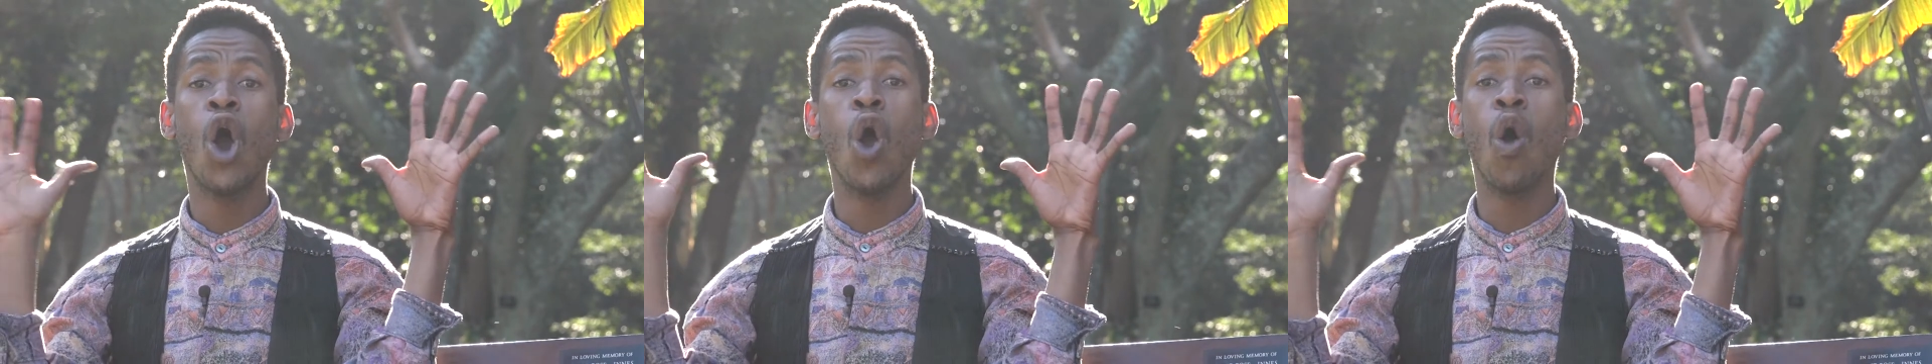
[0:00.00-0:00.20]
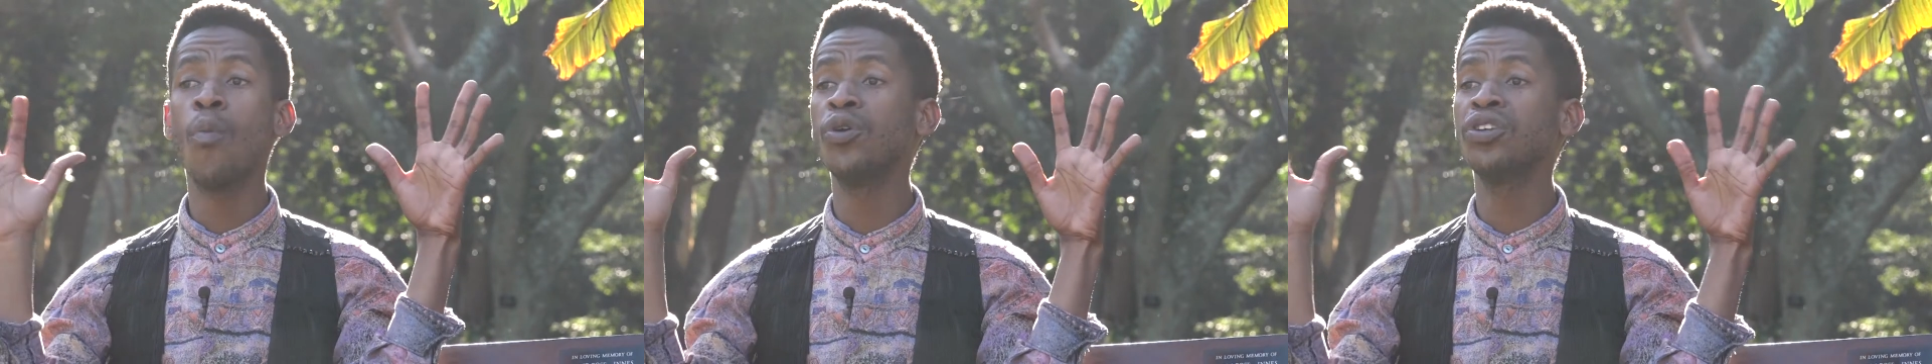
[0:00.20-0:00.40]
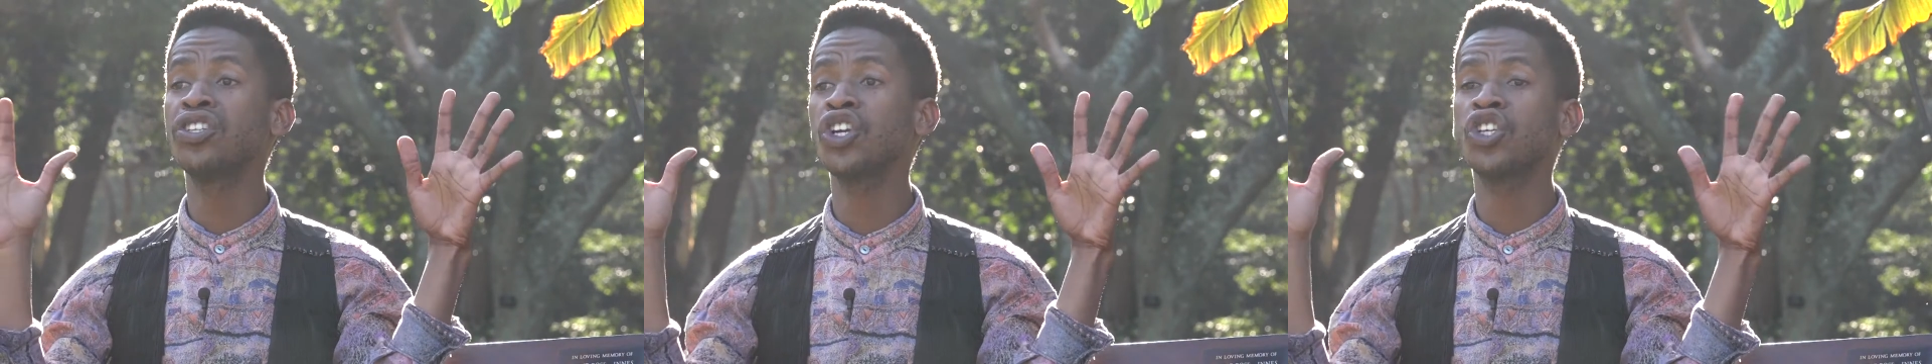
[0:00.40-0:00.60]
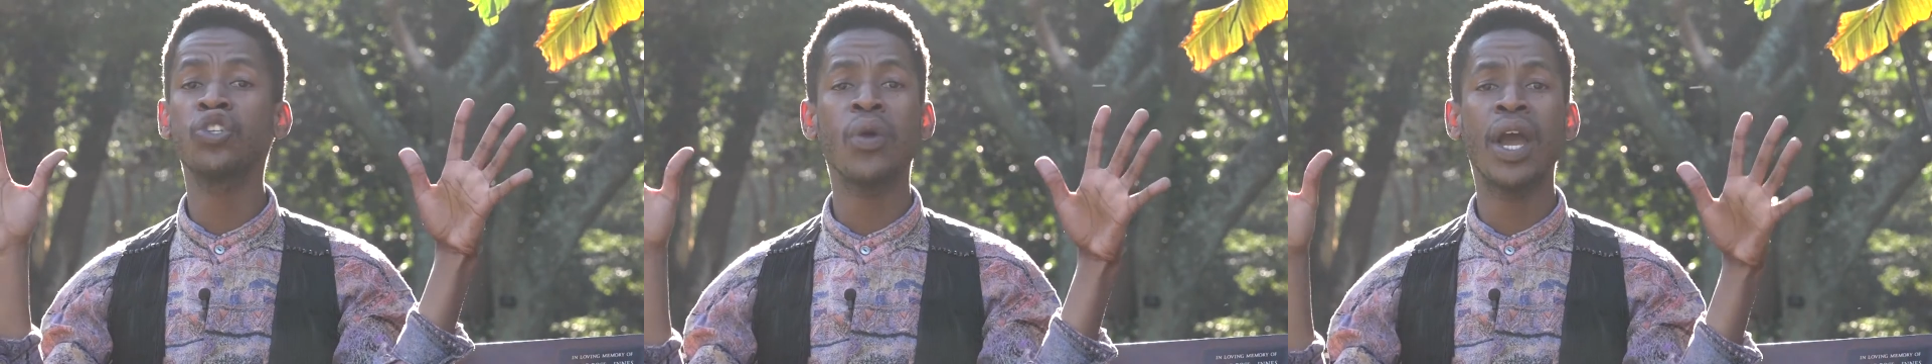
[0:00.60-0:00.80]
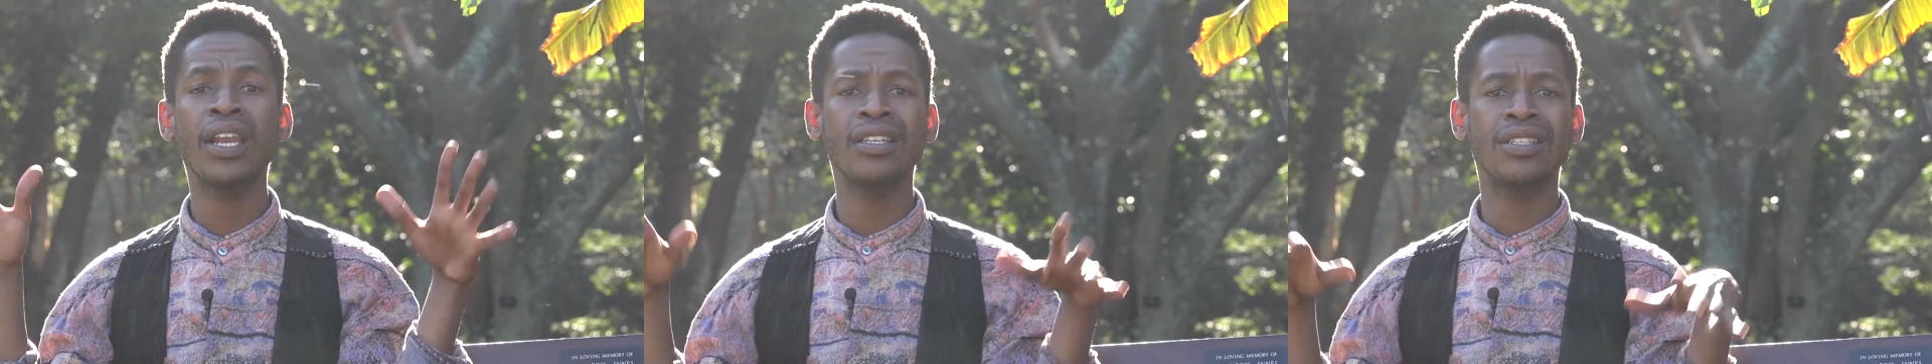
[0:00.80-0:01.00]

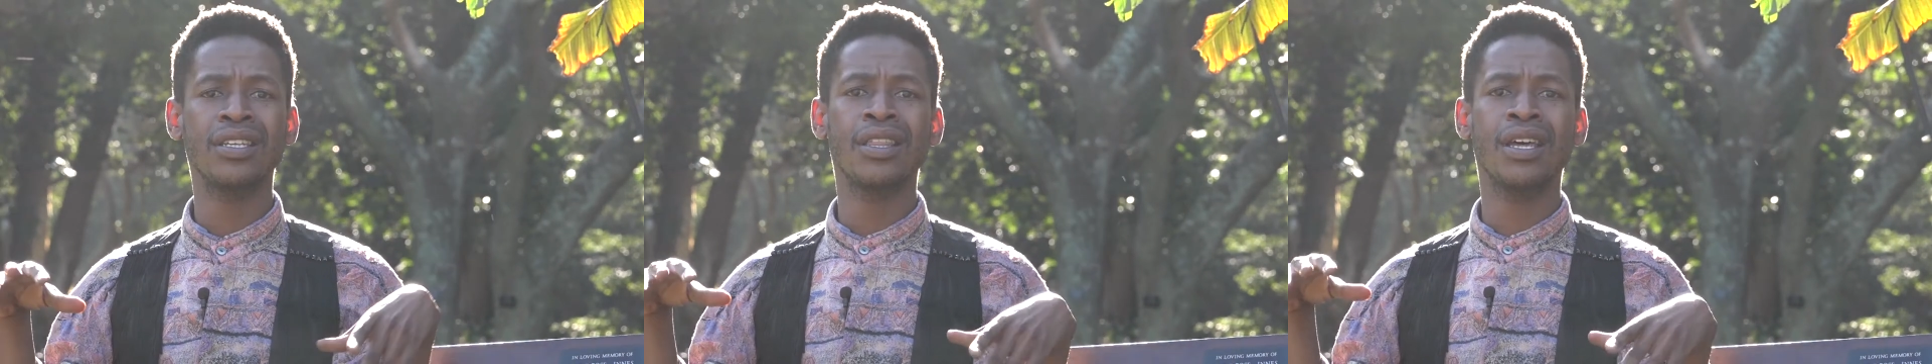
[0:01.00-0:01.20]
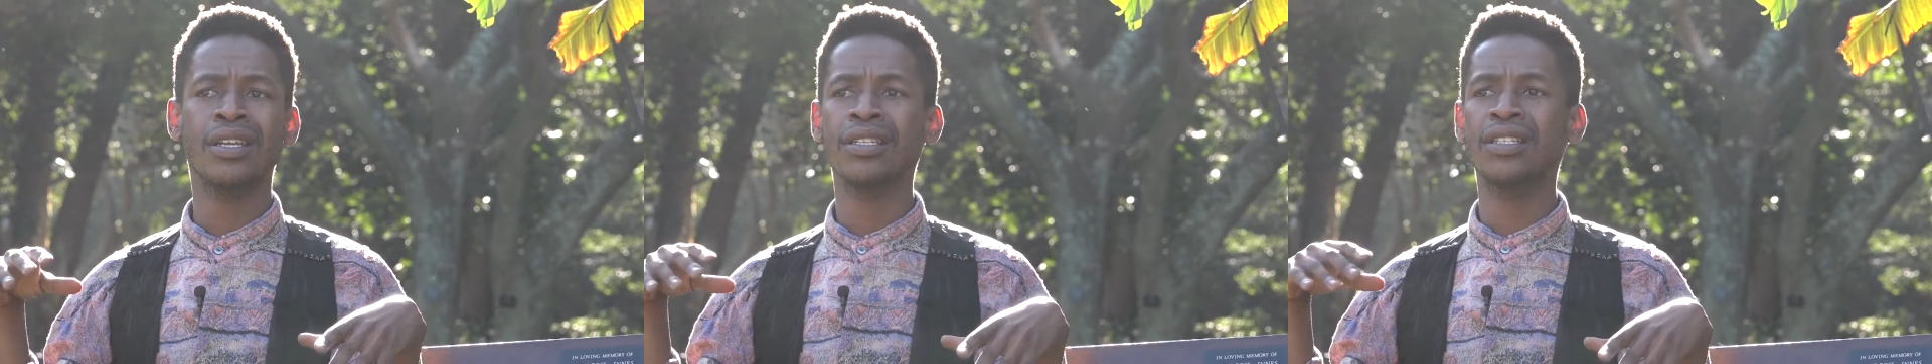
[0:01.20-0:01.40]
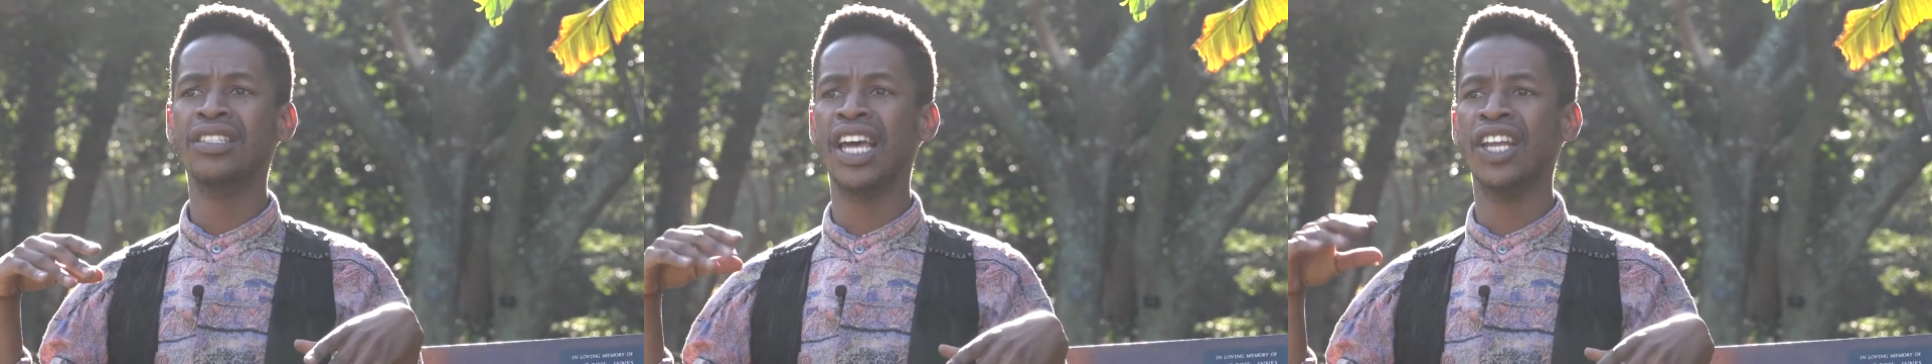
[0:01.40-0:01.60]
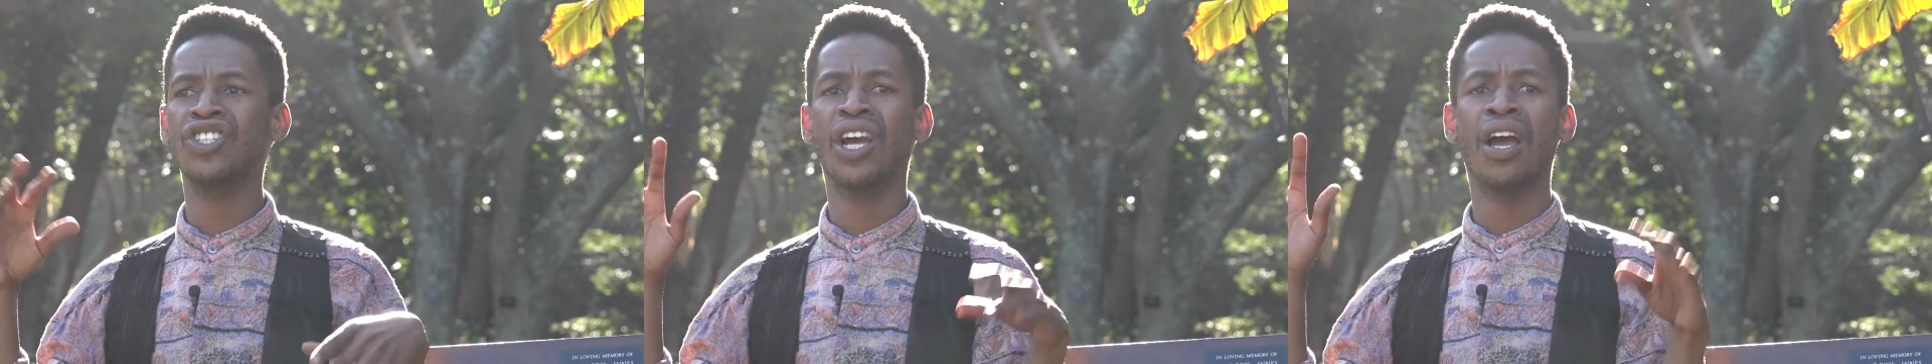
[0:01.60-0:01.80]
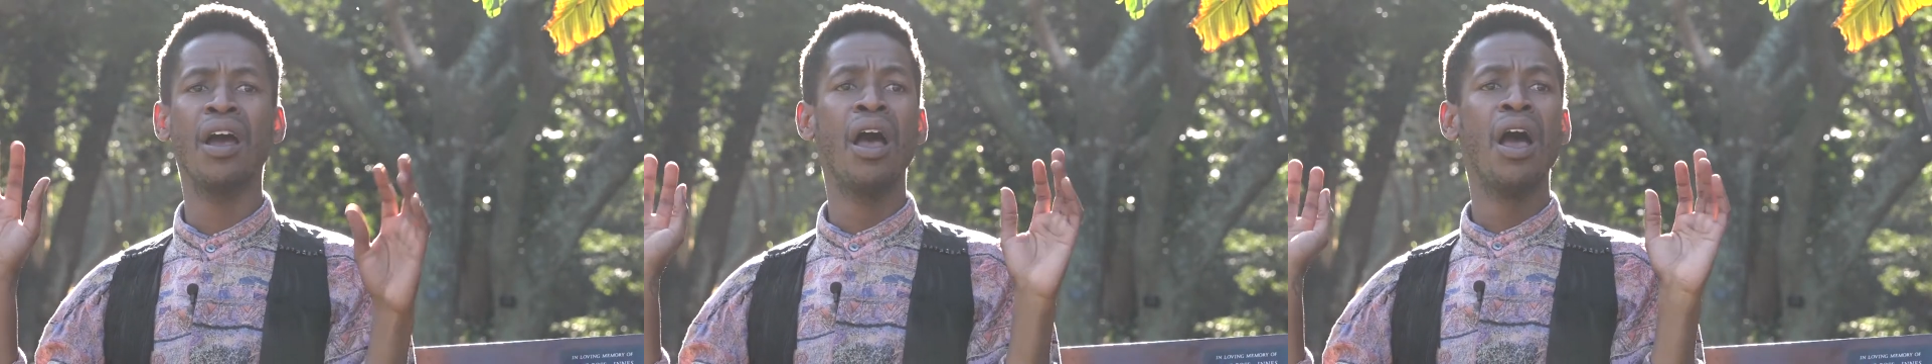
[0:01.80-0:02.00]
homosexuality that is such
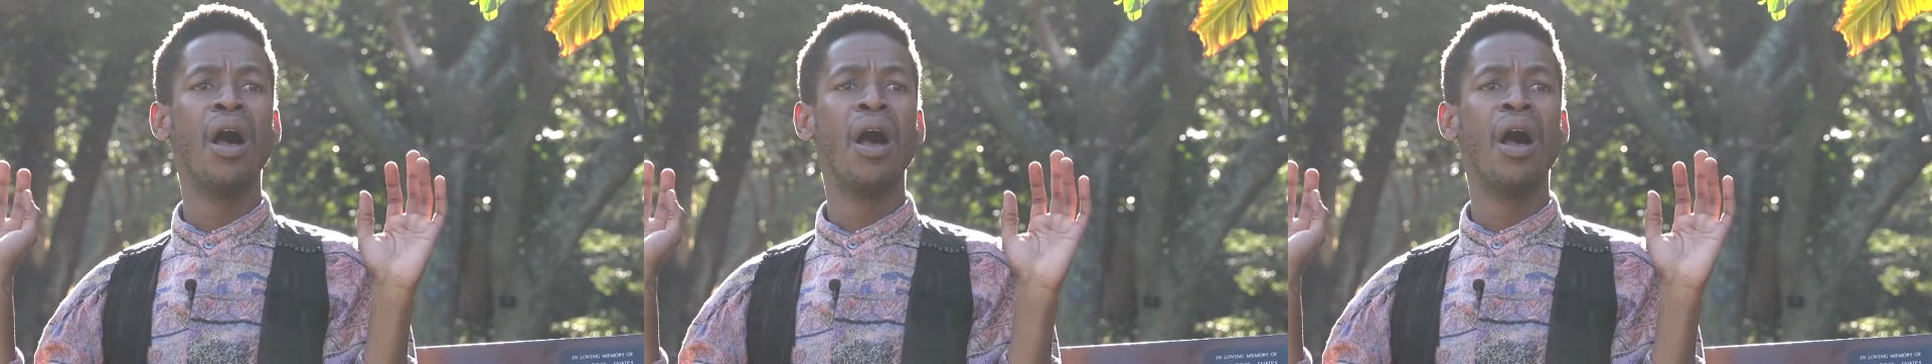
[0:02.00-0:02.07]
a,